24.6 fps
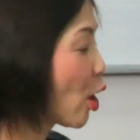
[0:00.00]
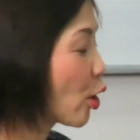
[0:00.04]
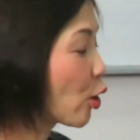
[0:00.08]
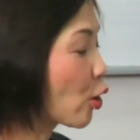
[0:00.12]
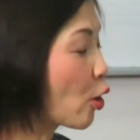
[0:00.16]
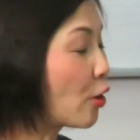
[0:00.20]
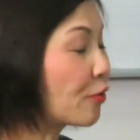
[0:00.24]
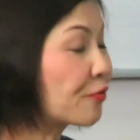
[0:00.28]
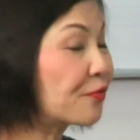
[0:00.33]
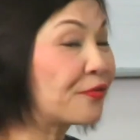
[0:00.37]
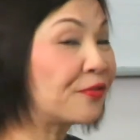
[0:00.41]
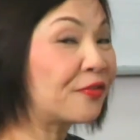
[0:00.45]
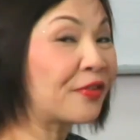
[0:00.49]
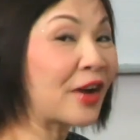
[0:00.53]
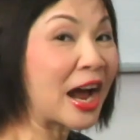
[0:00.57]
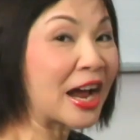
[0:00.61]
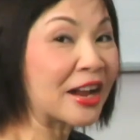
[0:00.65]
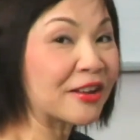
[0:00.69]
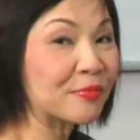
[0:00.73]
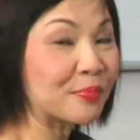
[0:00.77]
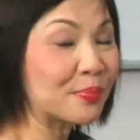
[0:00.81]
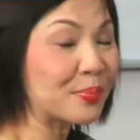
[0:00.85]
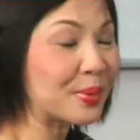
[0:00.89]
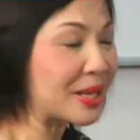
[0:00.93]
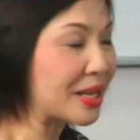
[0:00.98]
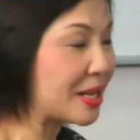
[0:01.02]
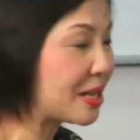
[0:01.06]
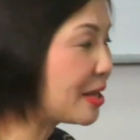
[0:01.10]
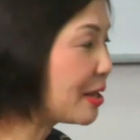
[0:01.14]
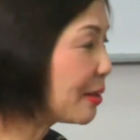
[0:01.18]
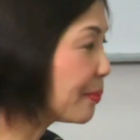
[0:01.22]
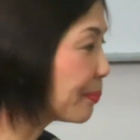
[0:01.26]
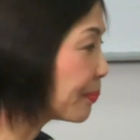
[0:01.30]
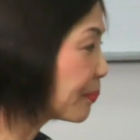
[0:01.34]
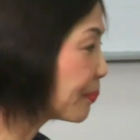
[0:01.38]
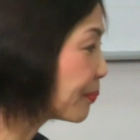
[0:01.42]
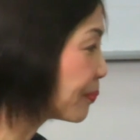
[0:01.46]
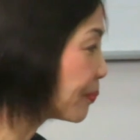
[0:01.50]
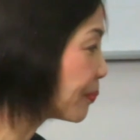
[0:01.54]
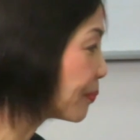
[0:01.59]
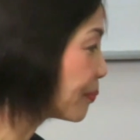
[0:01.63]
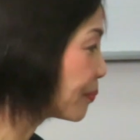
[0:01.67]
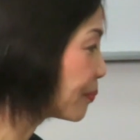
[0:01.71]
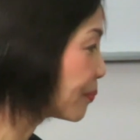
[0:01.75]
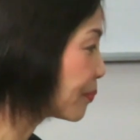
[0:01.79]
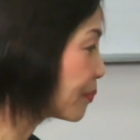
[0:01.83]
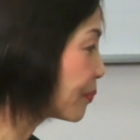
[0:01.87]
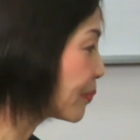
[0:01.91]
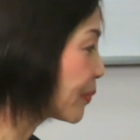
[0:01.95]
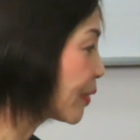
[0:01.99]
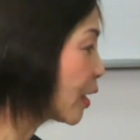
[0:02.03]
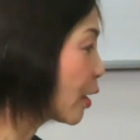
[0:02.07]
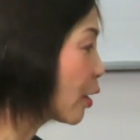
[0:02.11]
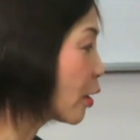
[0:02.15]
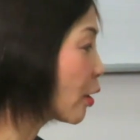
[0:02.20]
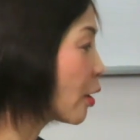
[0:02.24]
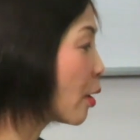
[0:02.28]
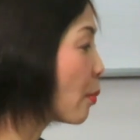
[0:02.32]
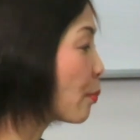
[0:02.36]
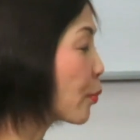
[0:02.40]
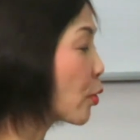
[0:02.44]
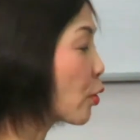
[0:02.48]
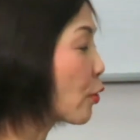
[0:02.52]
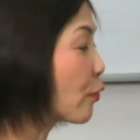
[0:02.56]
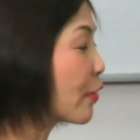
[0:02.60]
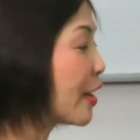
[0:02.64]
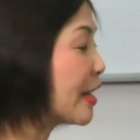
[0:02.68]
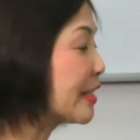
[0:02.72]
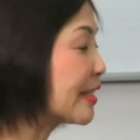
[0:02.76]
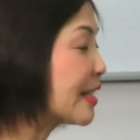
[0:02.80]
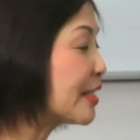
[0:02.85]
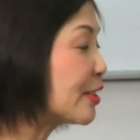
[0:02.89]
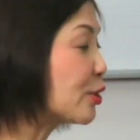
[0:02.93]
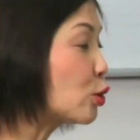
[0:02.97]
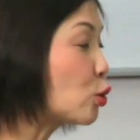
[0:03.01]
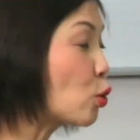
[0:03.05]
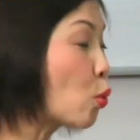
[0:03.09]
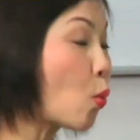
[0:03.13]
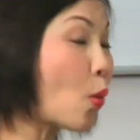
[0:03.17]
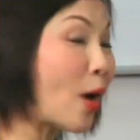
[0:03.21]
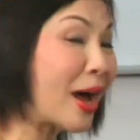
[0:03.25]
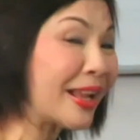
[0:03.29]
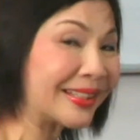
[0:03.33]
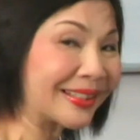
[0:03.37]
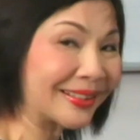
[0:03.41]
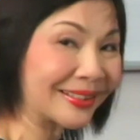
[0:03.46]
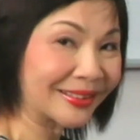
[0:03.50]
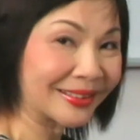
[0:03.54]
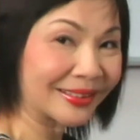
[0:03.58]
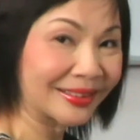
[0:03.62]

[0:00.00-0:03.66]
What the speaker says: chord 5B progresses to 1.